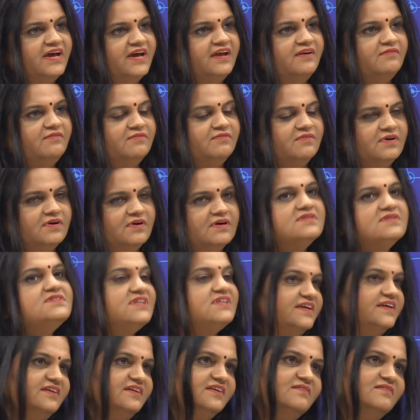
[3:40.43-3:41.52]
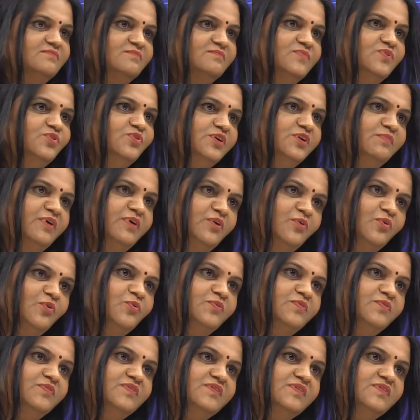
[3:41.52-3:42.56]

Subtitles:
I started doing my own.